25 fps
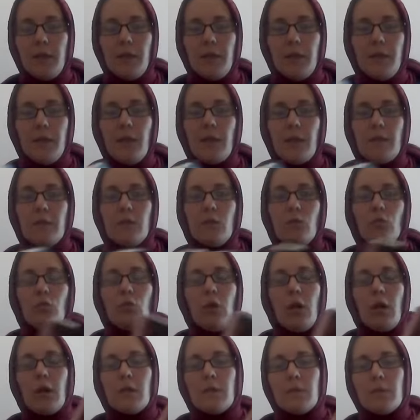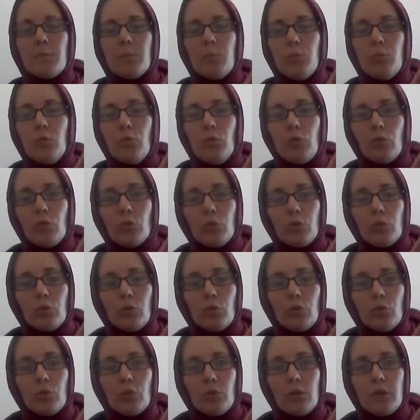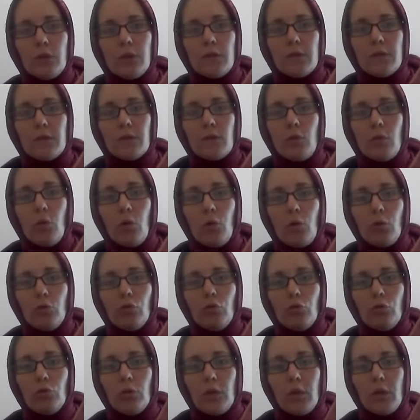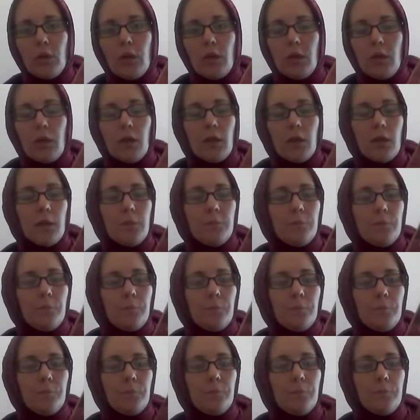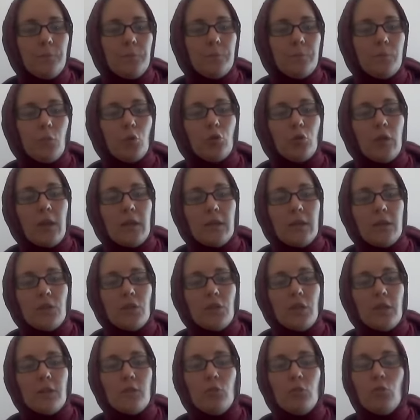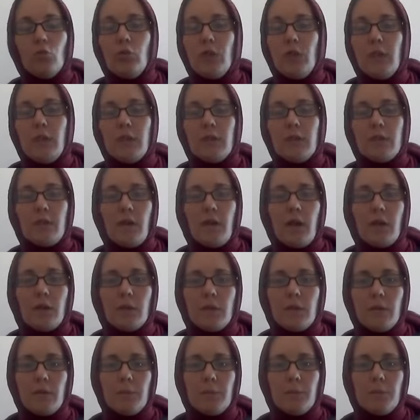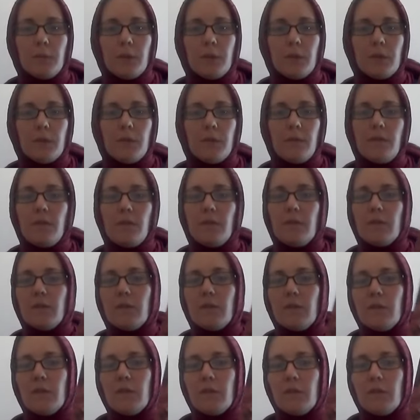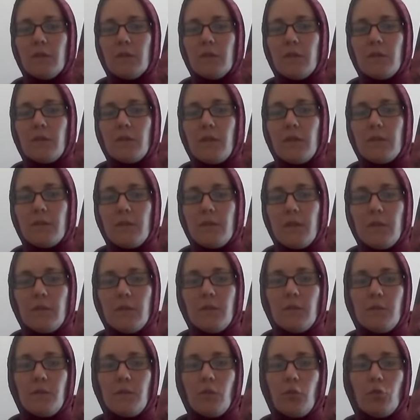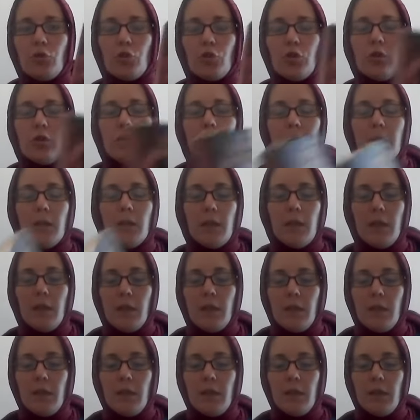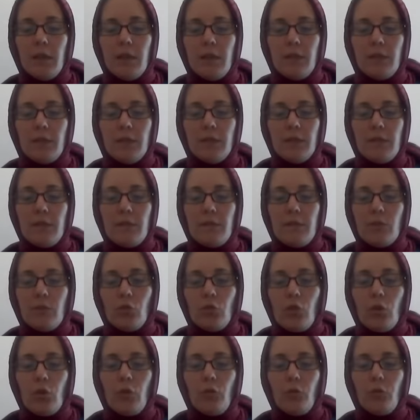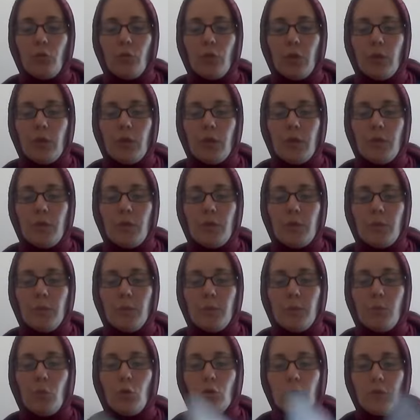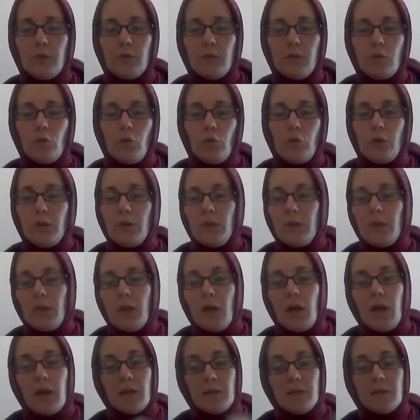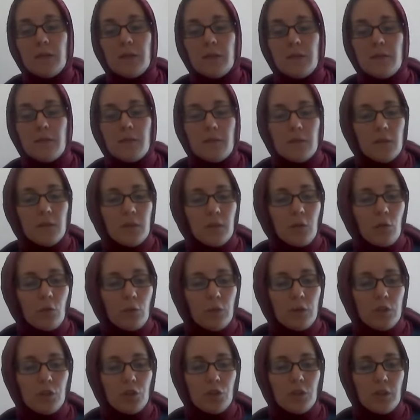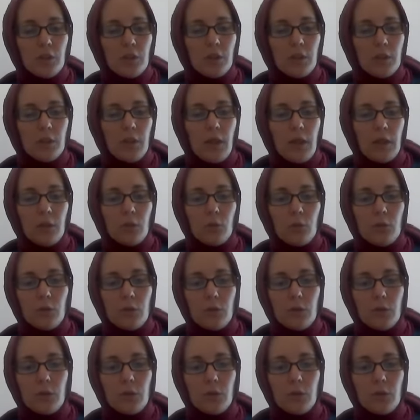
Jan Zürcher's book is called Modernleşen Türkiye'nin Tarihi. This is the translated version. The history of modern Turkey, I think it's the original language.